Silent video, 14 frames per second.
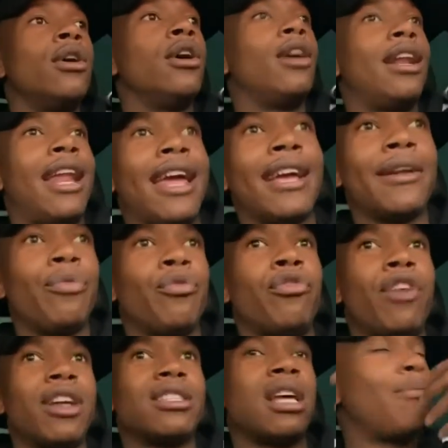like, for
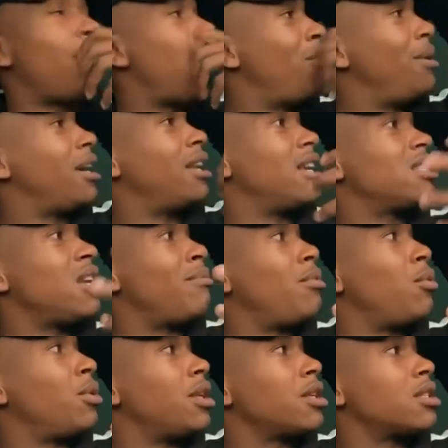example, I'll make an example
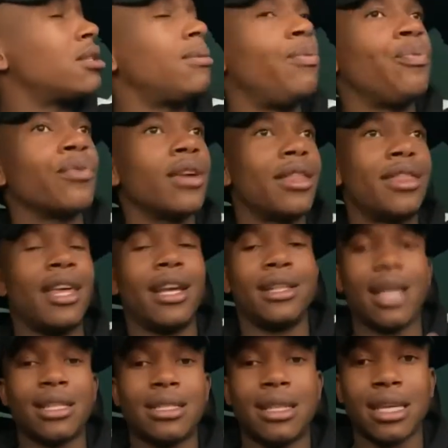with this thing
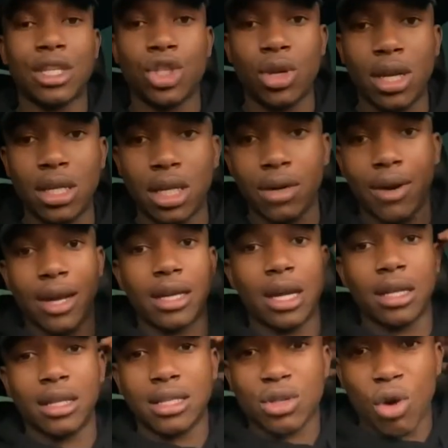that's trending right now,
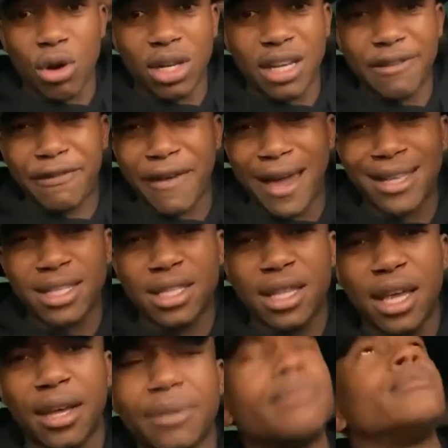this OnlyFans
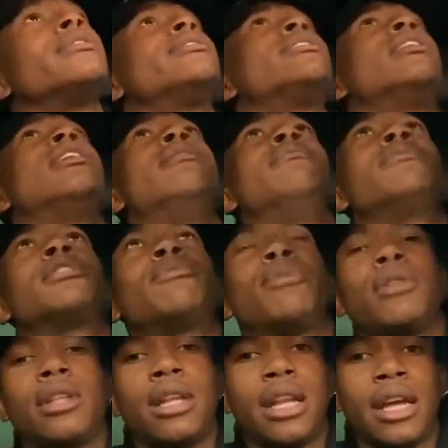thing. Just put
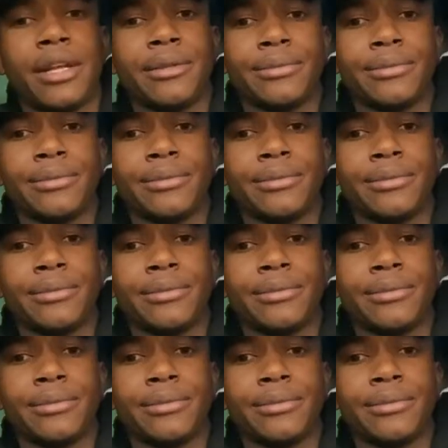on the light.